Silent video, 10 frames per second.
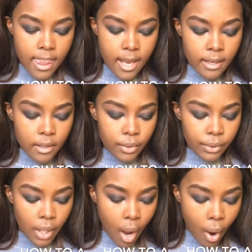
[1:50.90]
let
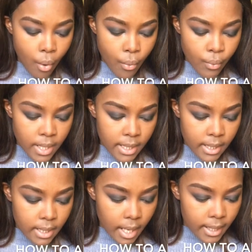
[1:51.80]
us
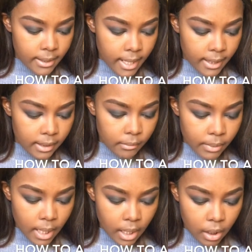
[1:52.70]
read, it takes
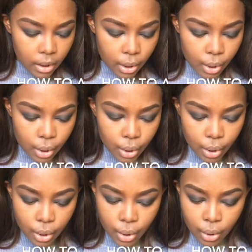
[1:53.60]
about,
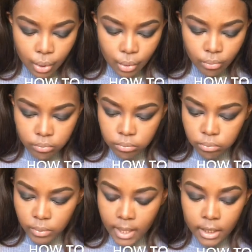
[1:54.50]

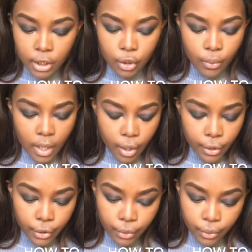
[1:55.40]
English, where
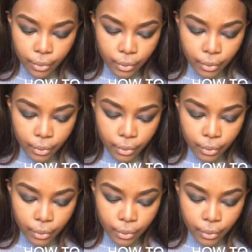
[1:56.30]
are you?